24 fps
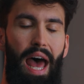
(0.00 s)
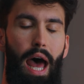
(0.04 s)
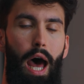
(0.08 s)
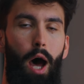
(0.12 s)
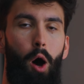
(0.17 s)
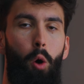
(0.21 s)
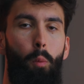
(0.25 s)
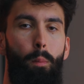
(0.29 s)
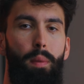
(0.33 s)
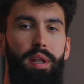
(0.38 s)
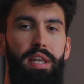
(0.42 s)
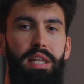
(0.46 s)

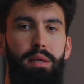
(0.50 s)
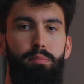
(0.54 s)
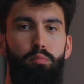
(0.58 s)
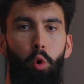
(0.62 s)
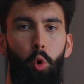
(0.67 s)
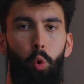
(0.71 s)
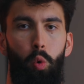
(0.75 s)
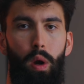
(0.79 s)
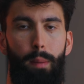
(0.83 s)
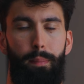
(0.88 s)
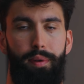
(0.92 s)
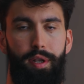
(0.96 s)
how many
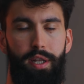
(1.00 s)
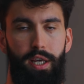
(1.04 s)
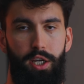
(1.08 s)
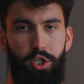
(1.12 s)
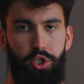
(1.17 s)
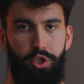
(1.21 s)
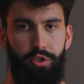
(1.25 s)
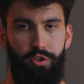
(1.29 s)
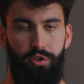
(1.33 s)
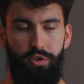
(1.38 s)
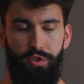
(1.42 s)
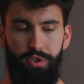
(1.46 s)
more
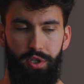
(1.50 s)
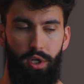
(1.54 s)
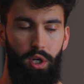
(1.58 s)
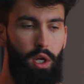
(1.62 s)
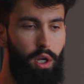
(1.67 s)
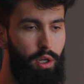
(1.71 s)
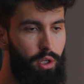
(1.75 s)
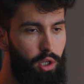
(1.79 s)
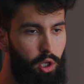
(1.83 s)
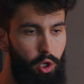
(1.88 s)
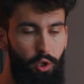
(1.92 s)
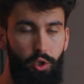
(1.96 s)
repetitions
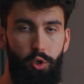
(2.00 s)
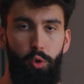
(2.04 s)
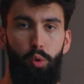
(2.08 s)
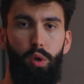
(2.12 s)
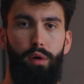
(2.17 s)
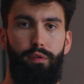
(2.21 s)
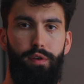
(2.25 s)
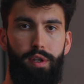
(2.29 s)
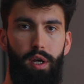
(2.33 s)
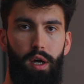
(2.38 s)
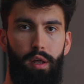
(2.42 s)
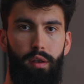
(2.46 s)
could you
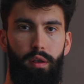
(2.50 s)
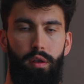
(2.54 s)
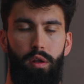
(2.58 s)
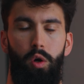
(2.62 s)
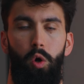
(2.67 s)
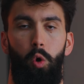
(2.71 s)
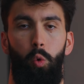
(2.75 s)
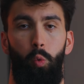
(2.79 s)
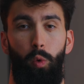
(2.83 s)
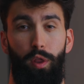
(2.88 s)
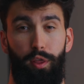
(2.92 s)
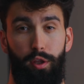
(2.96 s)
have done
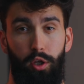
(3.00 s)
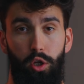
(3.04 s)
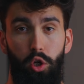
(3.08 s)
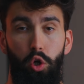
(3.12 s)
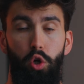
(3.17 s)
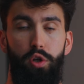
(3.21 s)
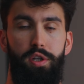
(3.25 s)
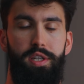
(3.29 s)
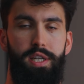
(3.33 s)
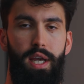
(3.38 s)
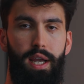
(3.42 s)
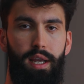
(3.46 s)
with
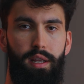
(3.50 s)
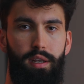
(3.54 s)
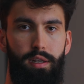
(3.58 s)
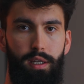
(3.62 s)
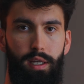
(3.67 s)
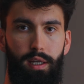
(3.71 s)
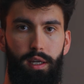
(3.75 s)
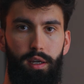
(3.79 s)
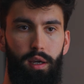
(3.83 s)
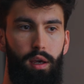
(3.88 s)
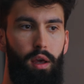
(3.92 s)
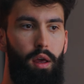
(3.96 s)
good
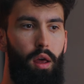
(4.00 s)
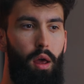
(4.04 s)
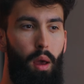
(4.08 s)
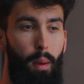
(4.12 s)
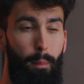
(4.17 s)
technique